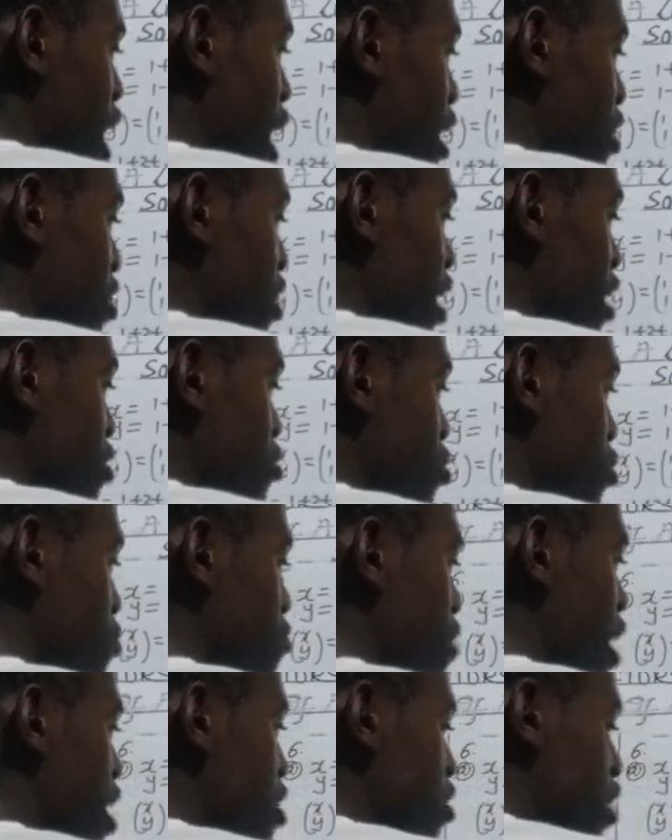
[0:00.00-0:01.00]
And that's your
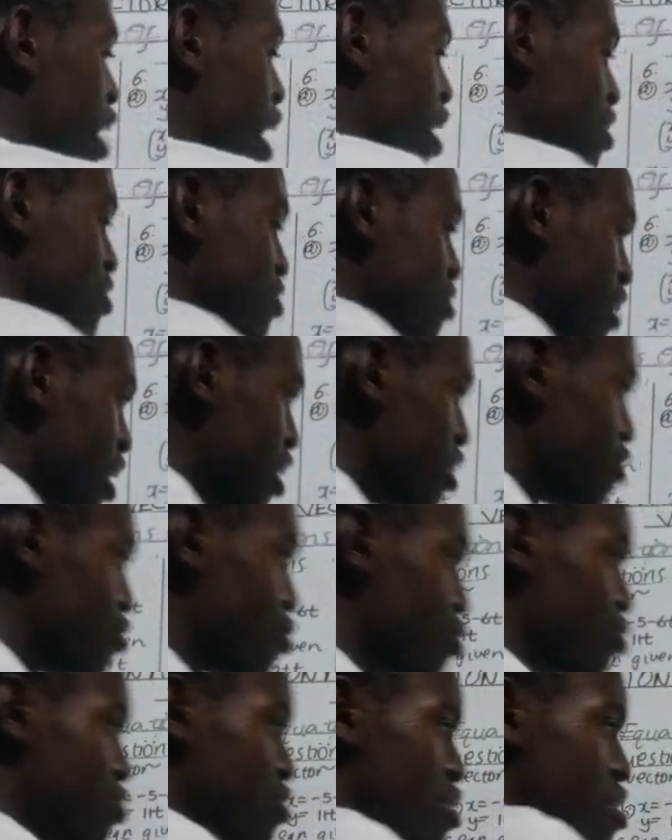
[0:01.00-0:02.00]
final answer.
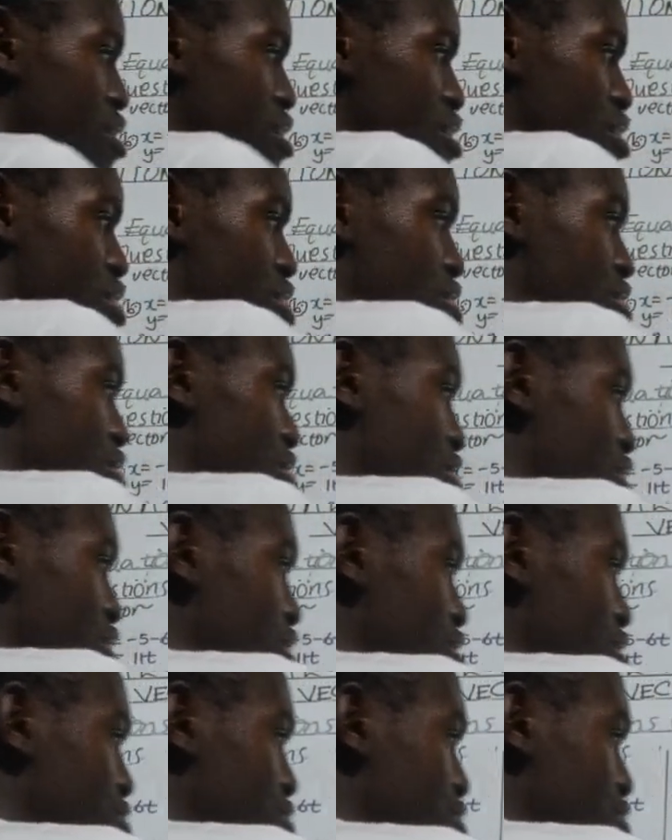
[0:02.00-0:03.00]
If you see,
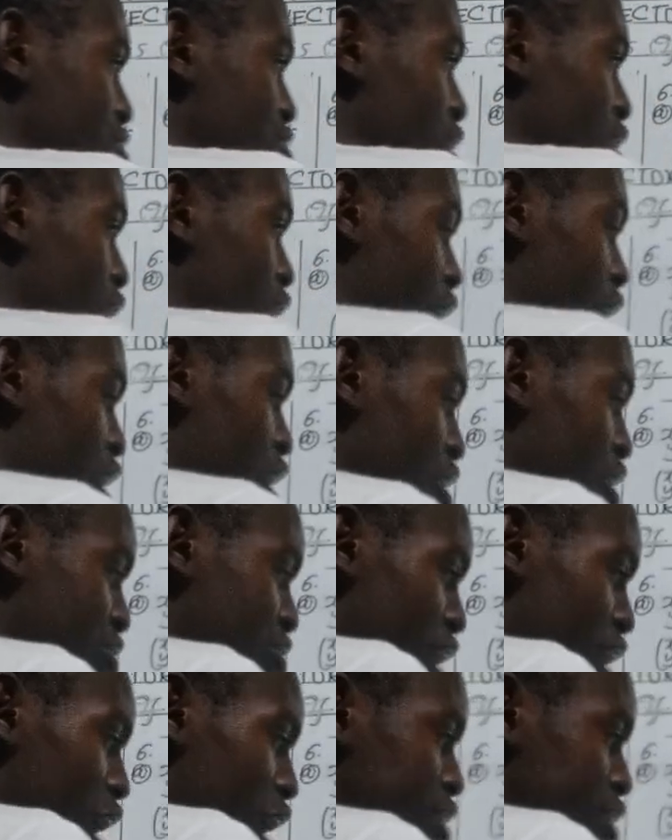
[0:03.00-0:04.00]
this
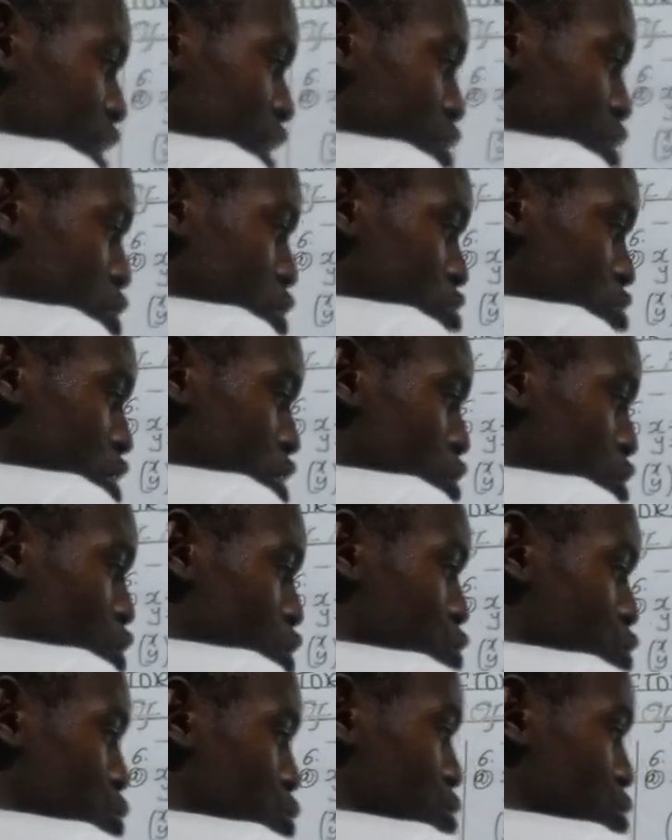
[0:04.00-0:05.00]
is actually also
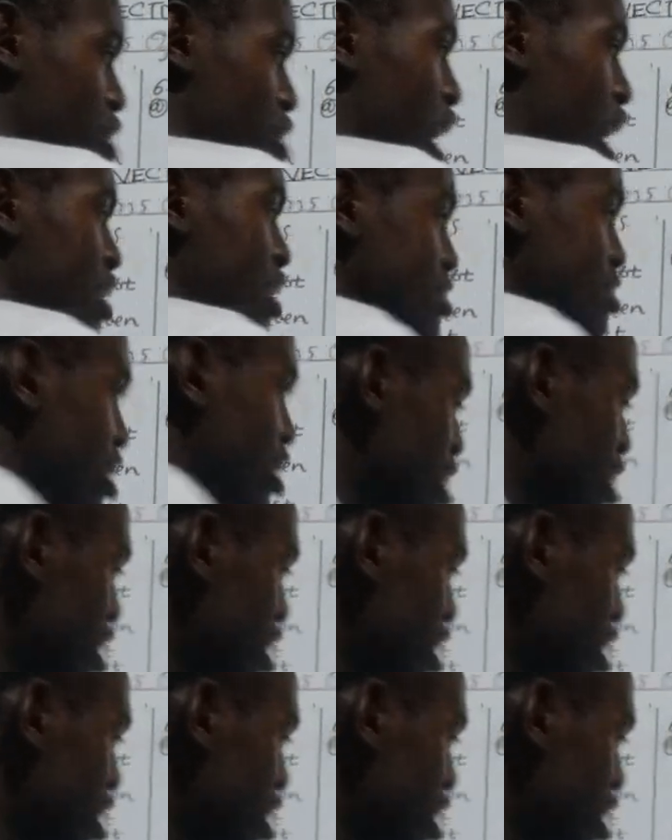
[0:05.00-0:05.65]
equal to that.